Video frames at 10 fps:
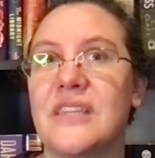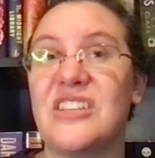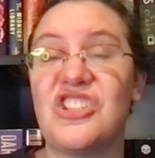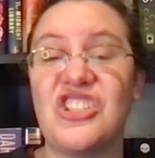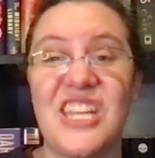
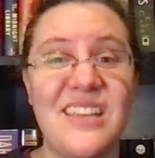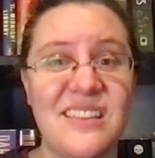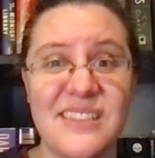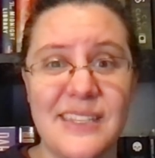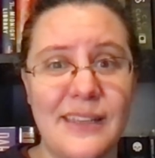
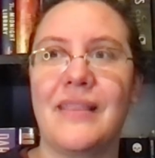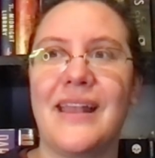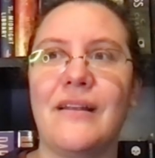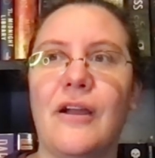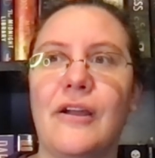shticks
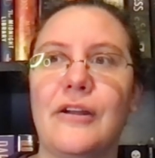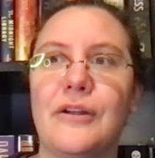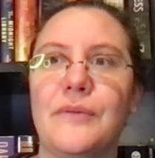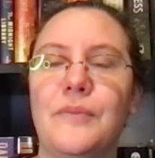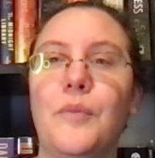that
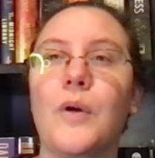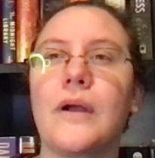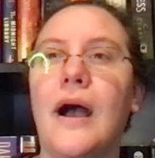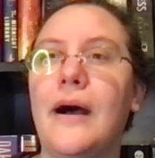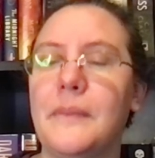are more
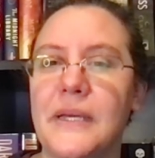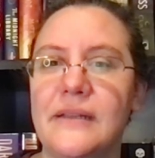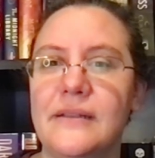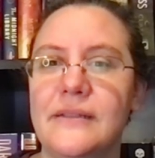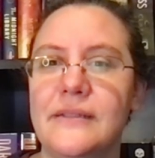common